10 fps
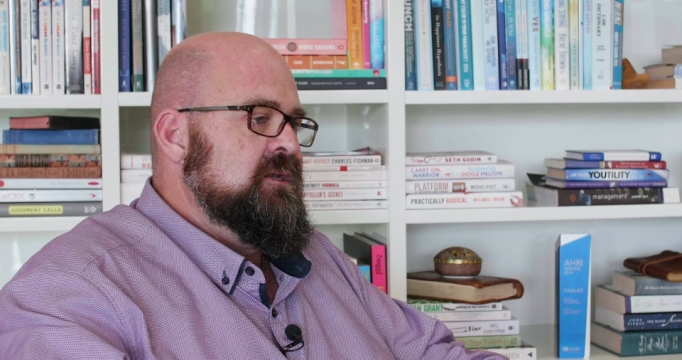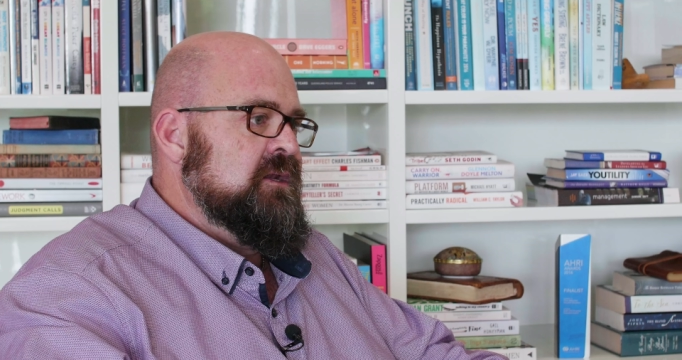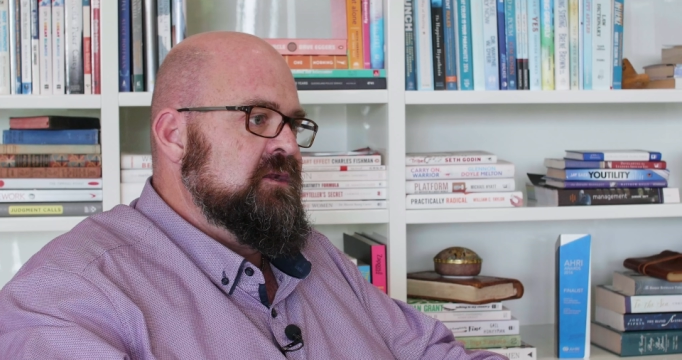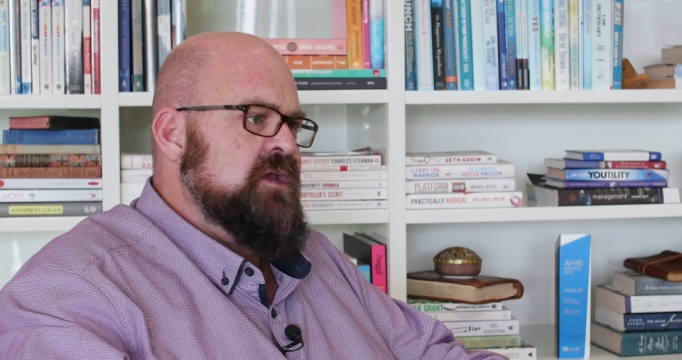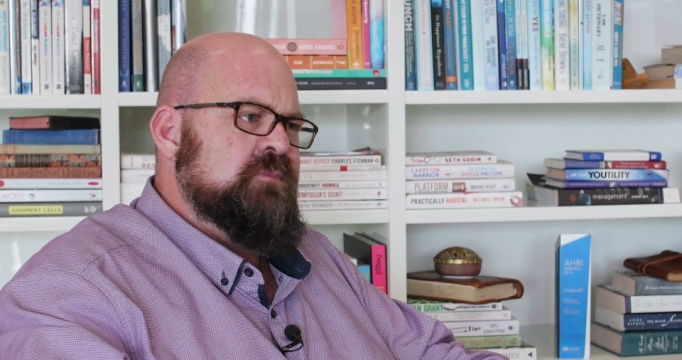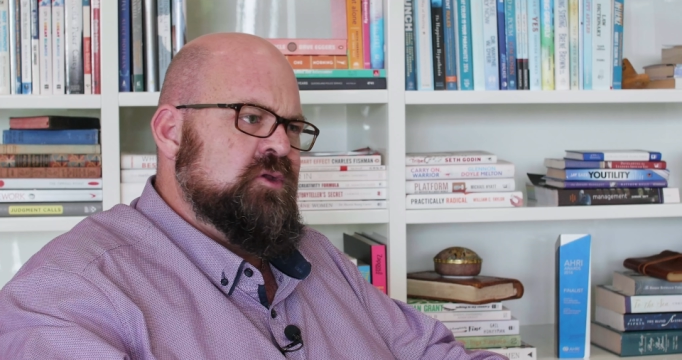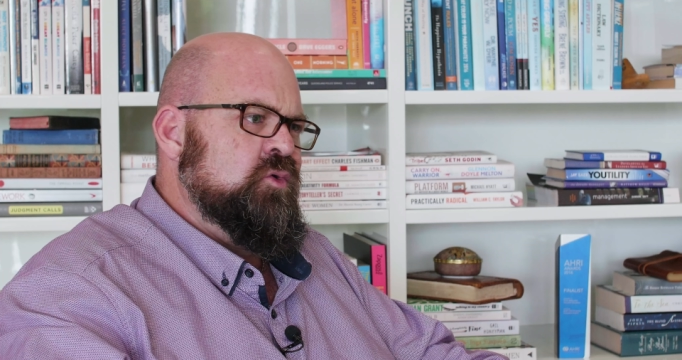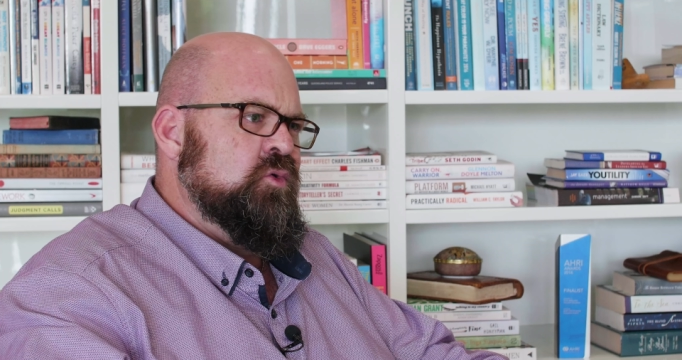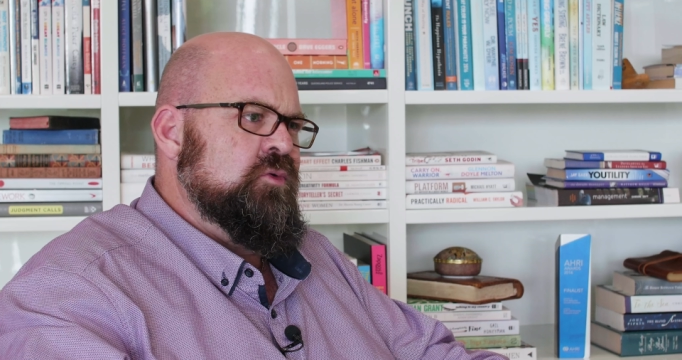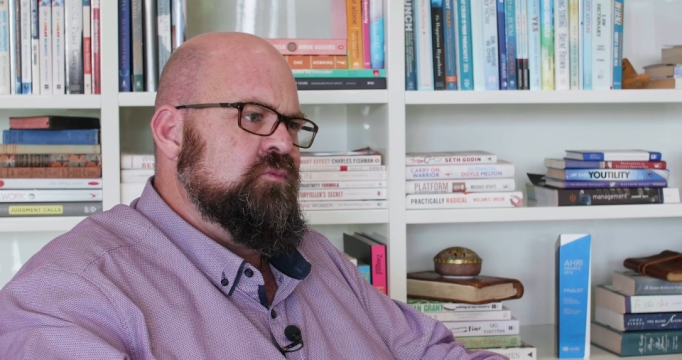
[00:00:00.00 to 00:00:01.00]
Now, don't be
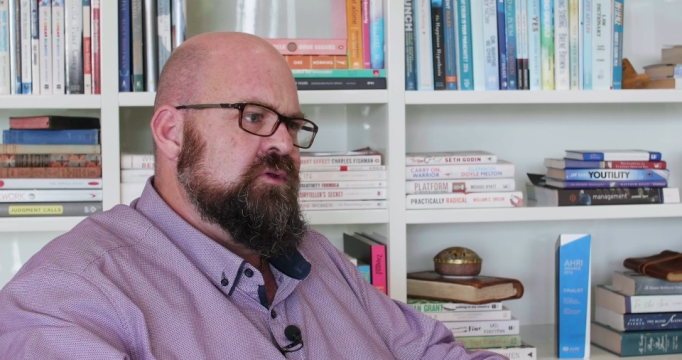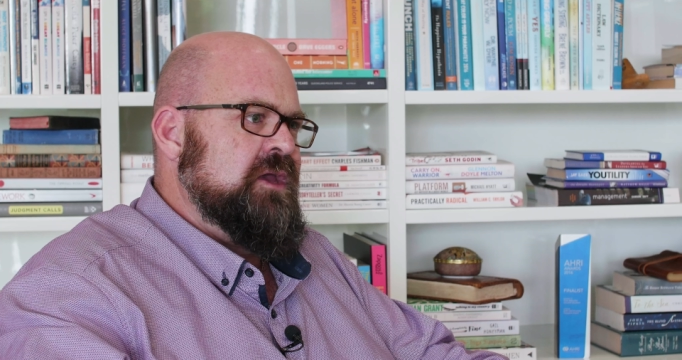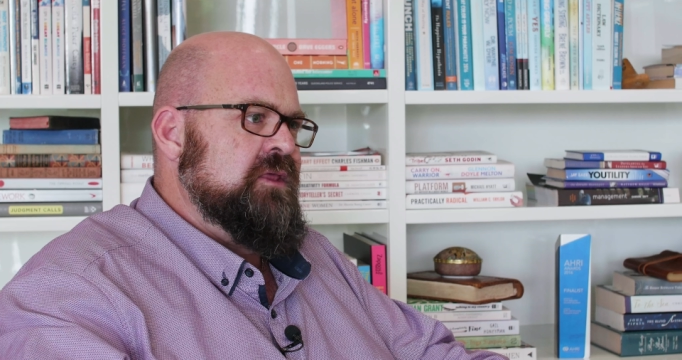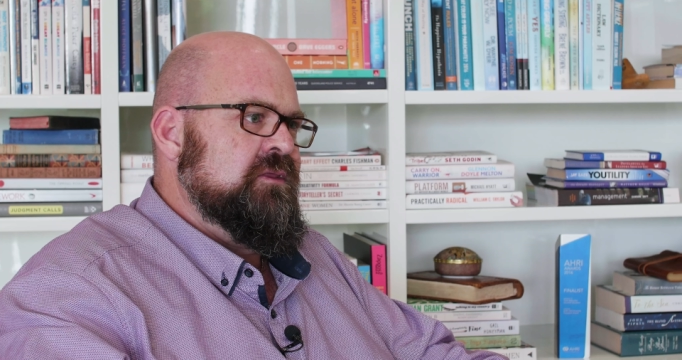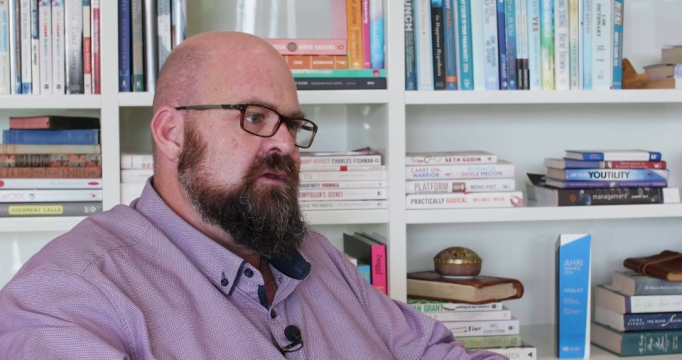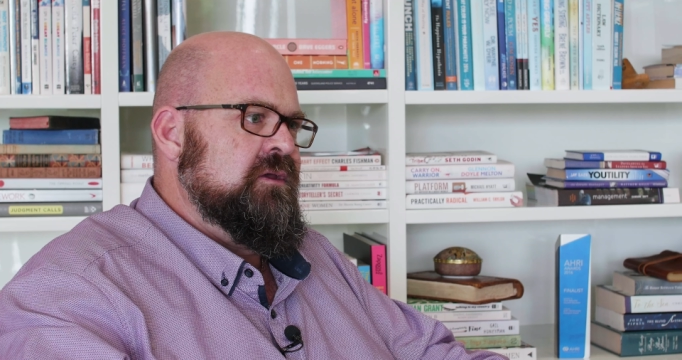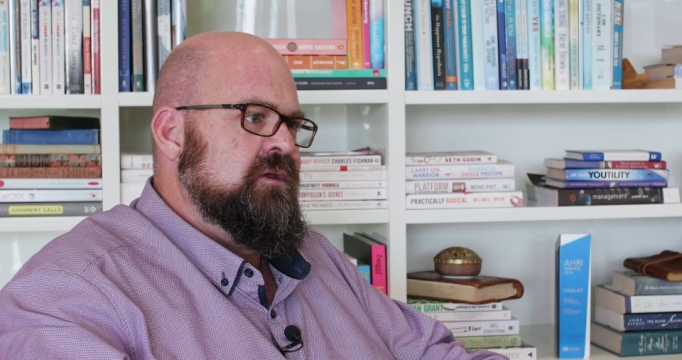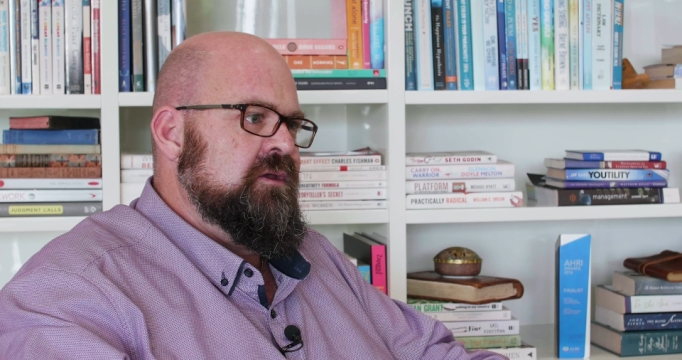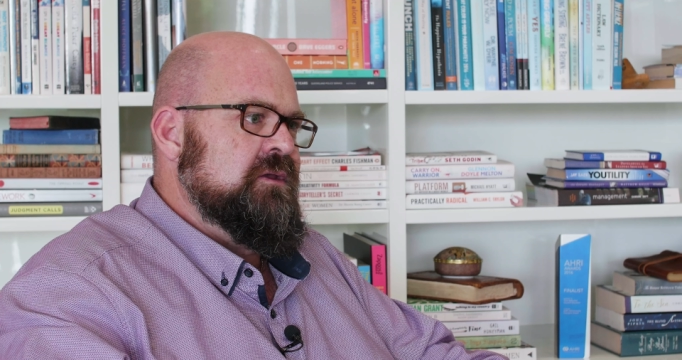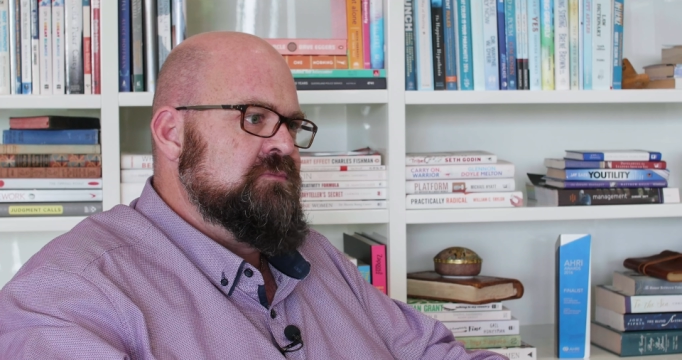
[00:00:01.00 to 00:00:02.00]
caught with other
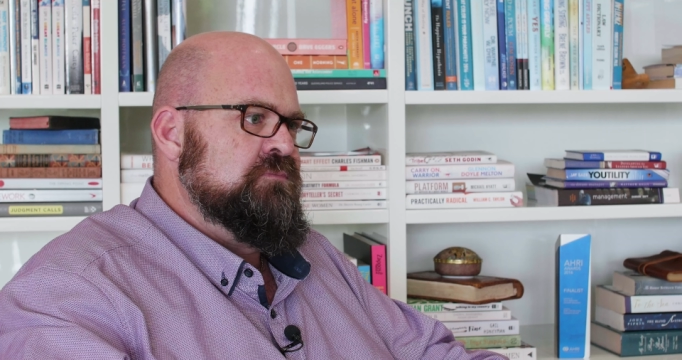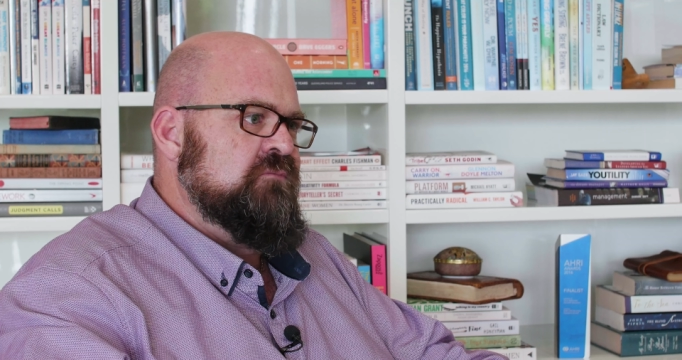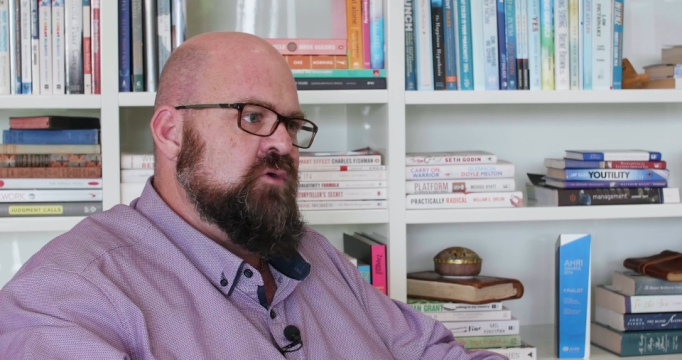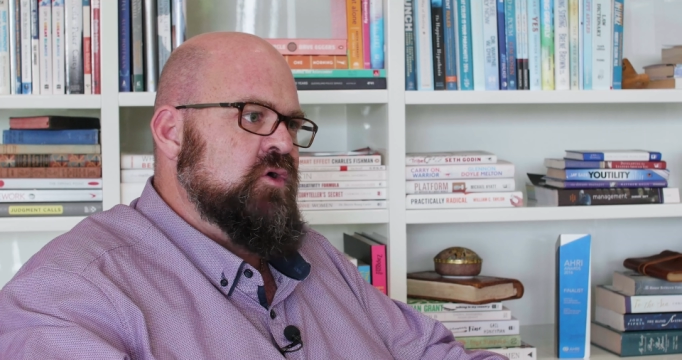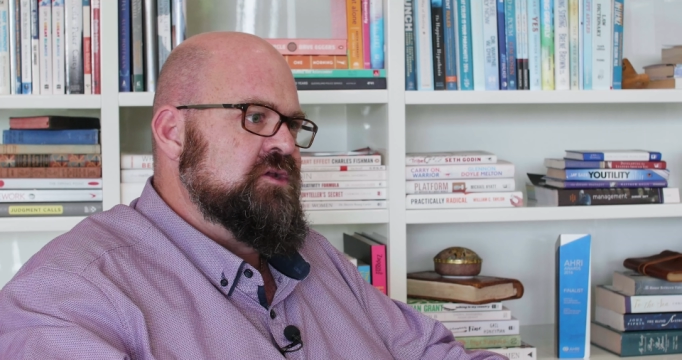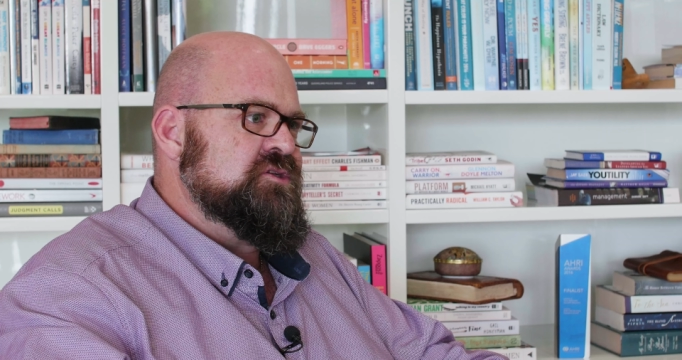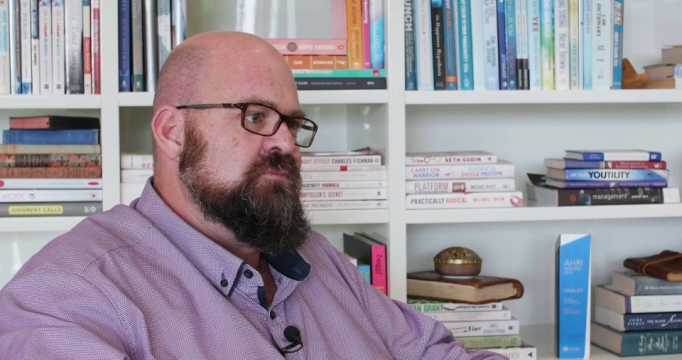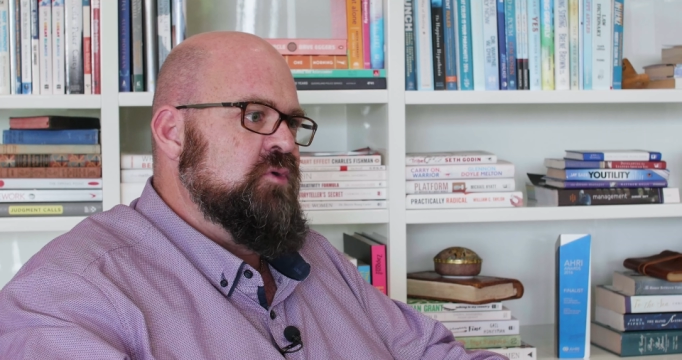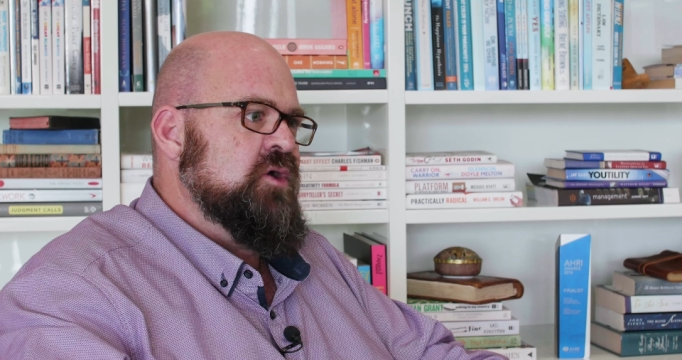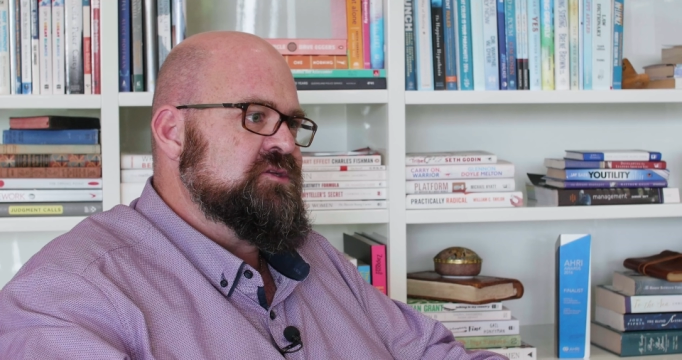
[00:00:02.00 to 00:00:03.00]
providers who
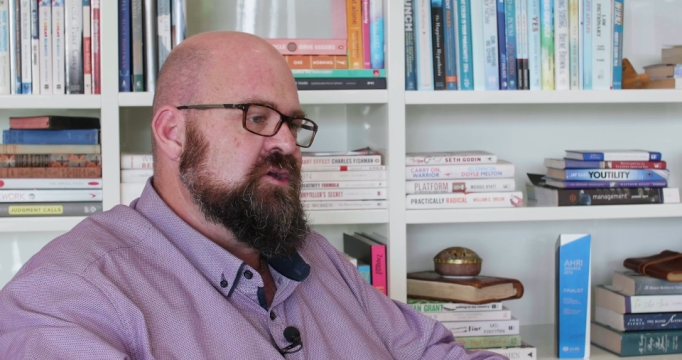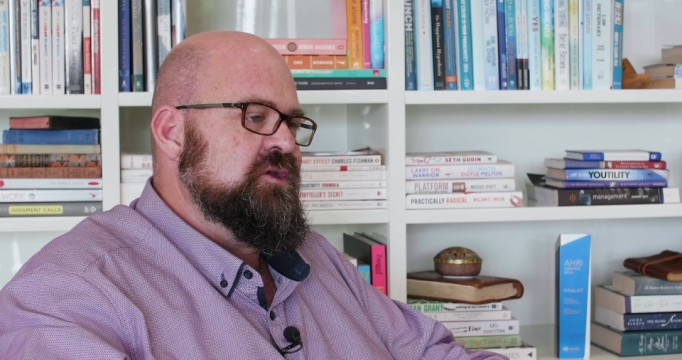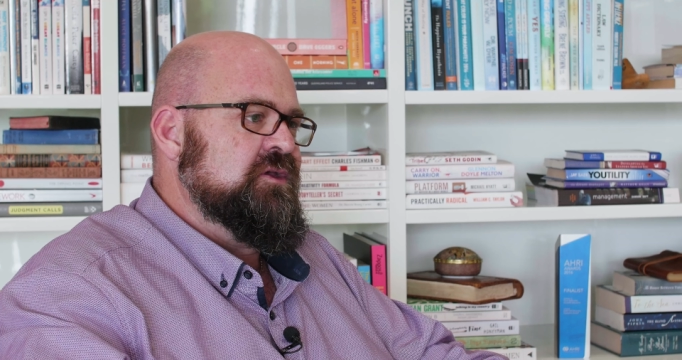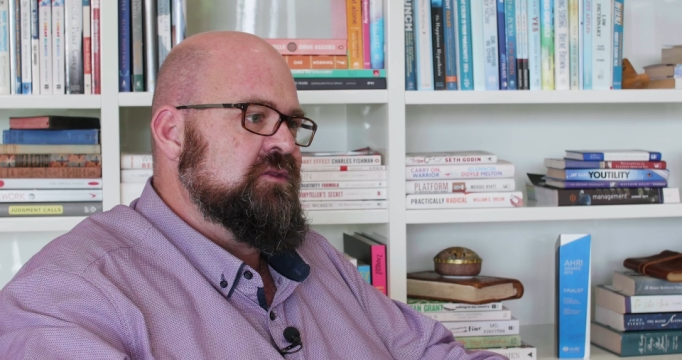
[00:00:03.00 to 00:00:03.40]
might tell you,